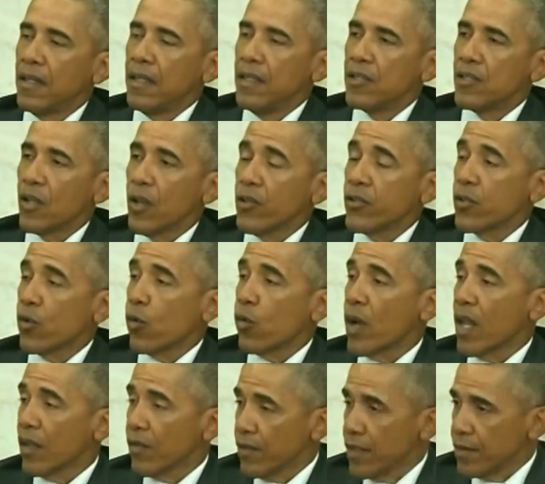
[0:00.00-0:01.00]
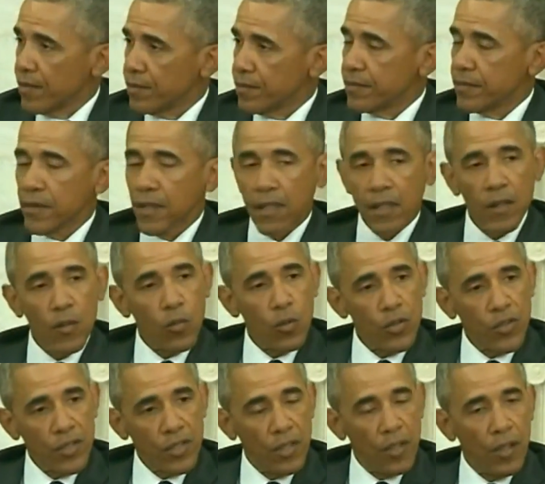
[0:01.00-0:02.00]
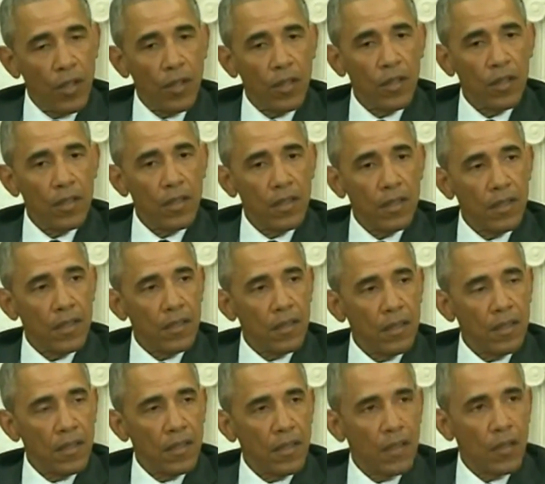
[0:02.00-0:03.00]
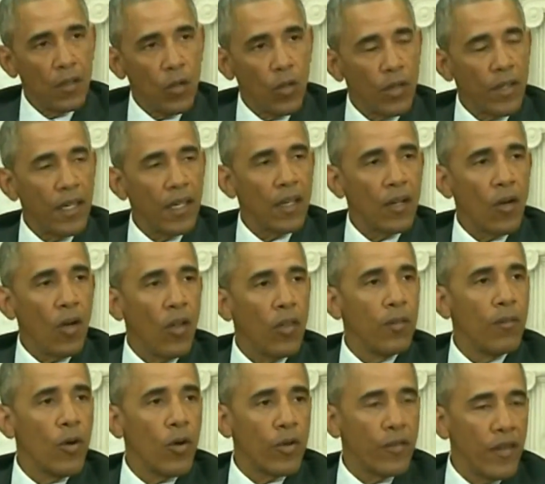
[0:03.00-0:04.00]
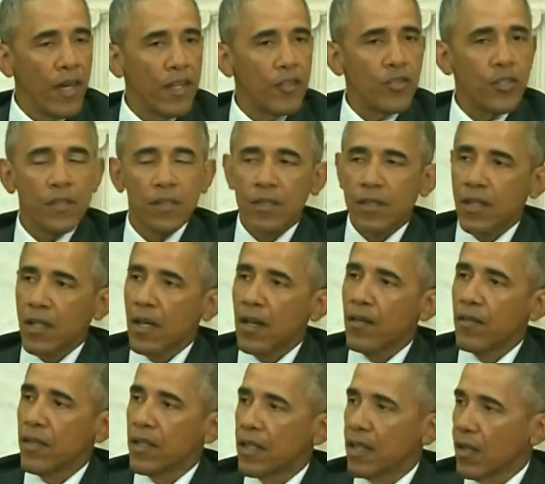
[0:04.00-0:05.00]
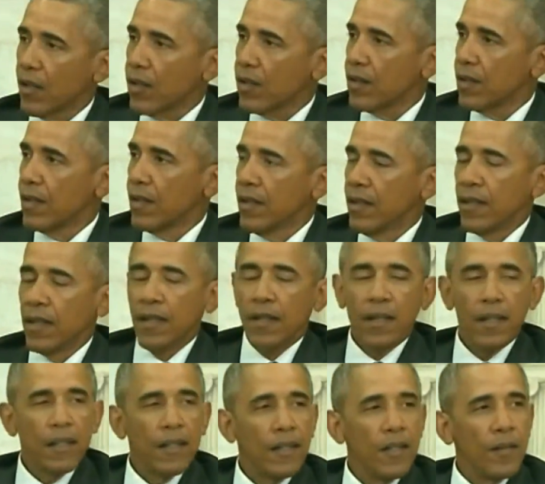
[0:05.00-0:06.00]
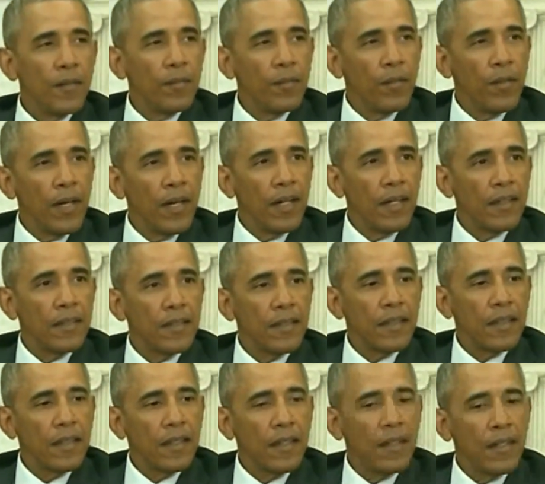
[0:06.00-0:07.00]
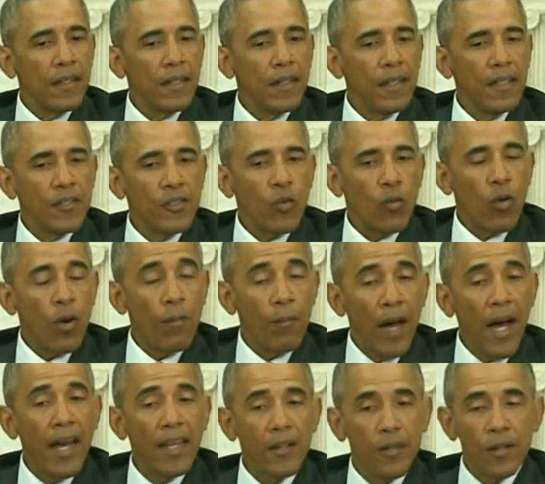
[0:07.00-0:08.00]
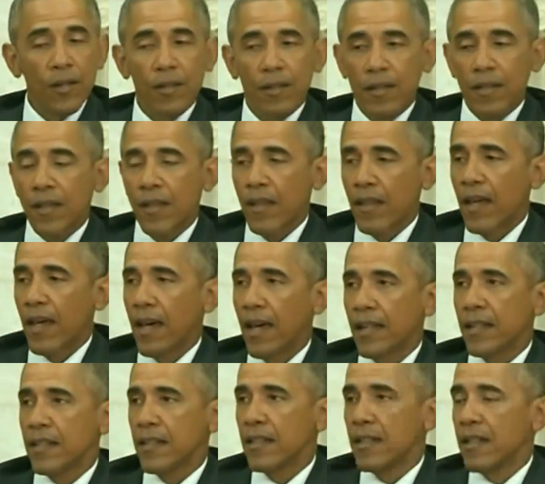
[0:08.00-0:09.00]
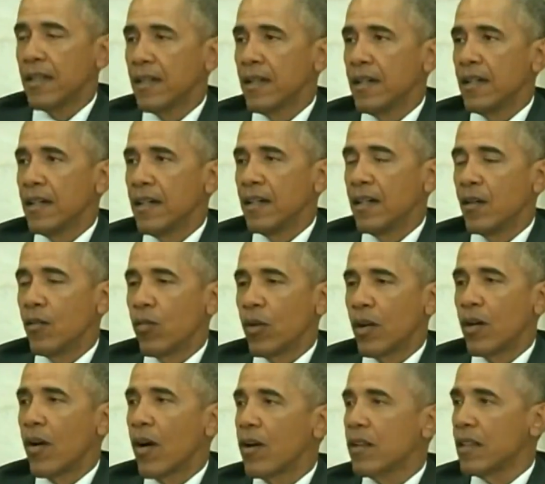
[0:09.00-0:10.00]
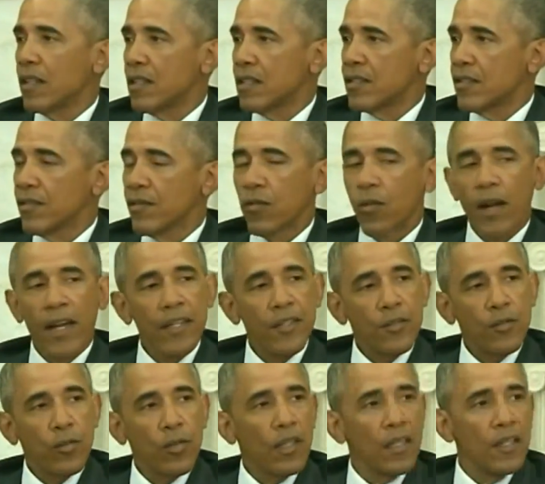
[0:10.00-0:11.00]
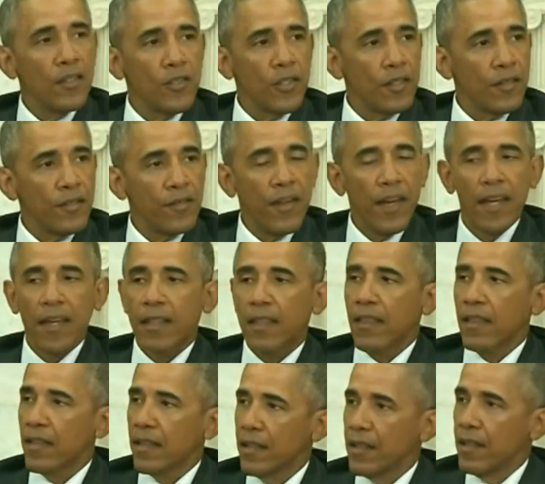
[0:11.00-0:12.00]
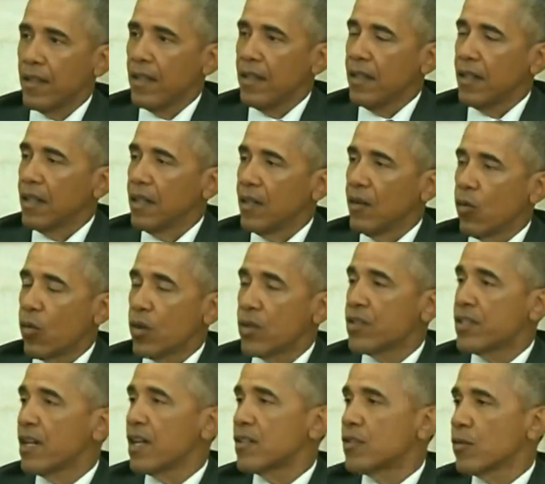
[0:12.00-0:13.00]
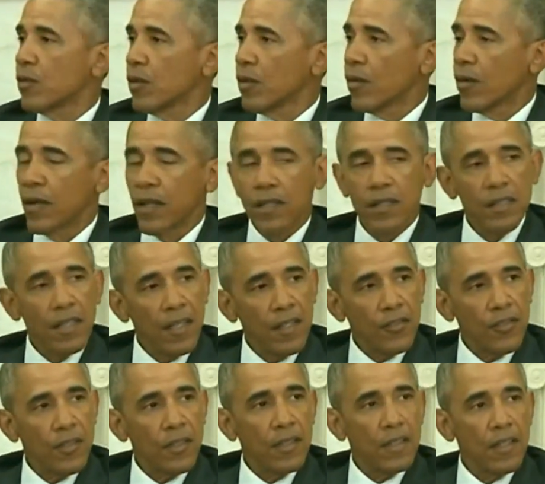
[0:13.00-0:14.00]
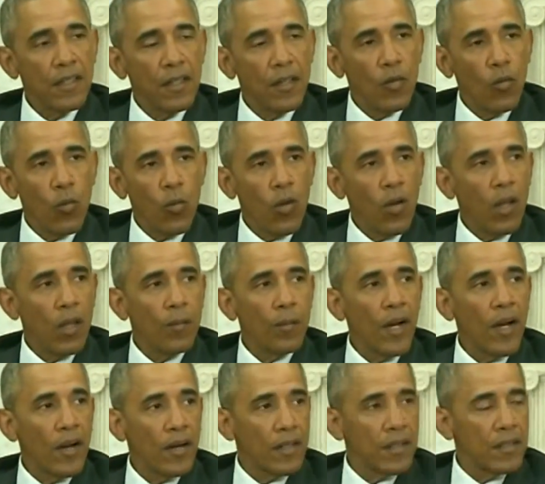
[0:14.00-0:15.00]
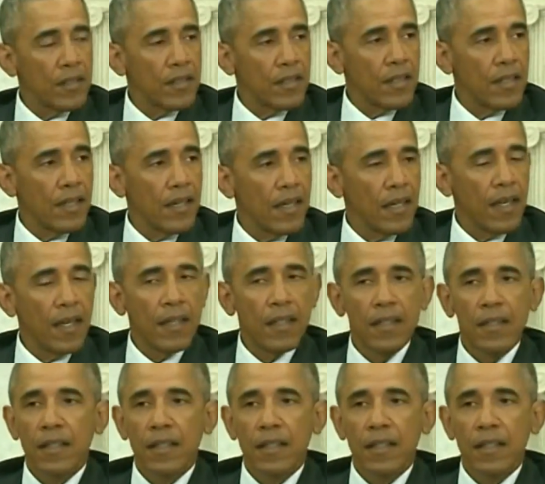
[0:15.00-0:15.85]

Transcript: is also relevant. We're still looking at all the motivations of the killer, but it's a reminder that regardless of race, religion, faith, or sexual orientation, we're all Americans, and